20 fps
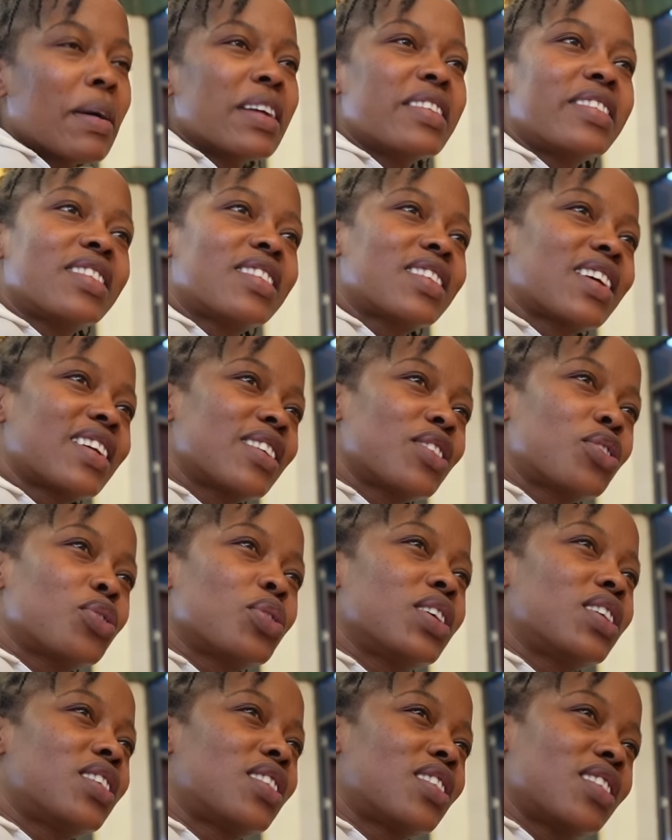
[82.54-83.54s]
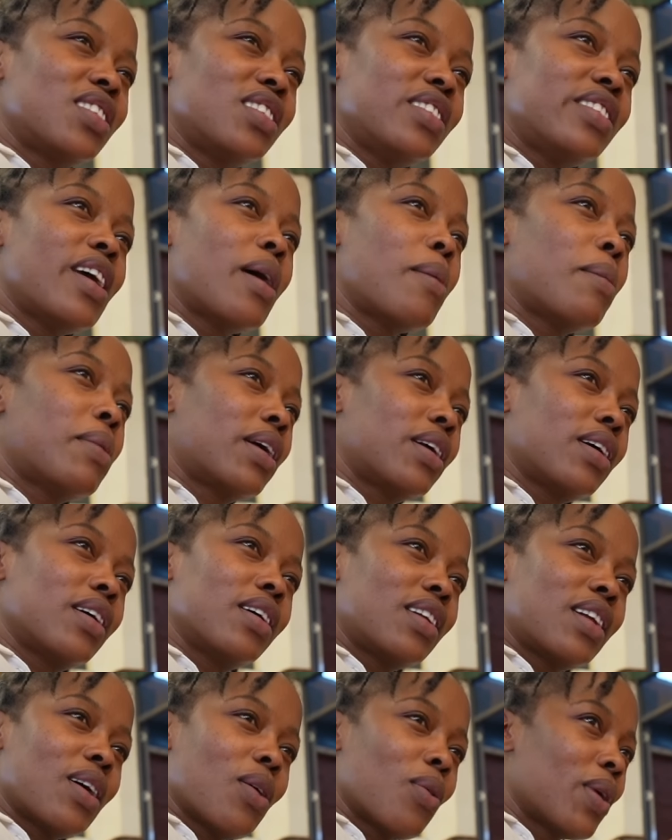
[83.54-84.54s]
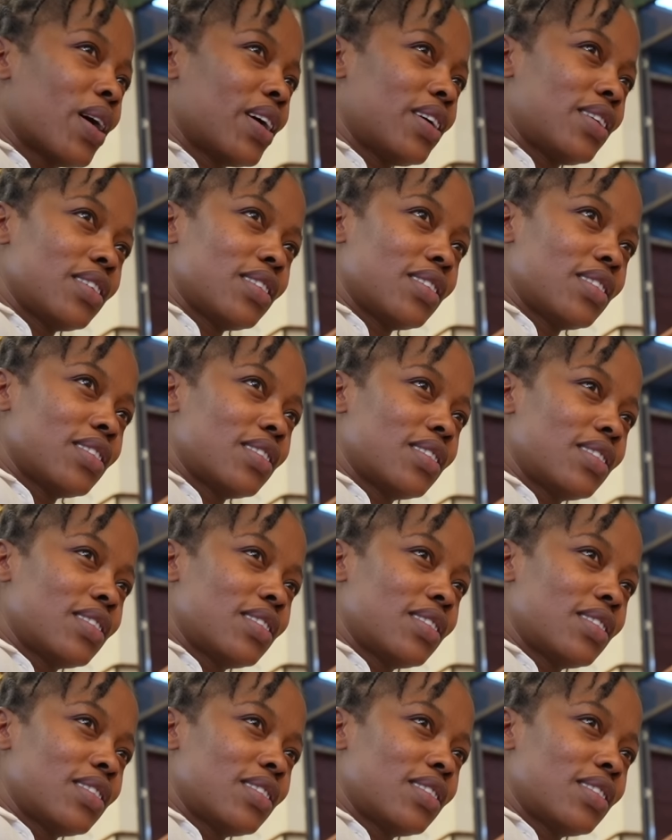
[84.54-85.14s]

Imagine starting to eat nyama na wine.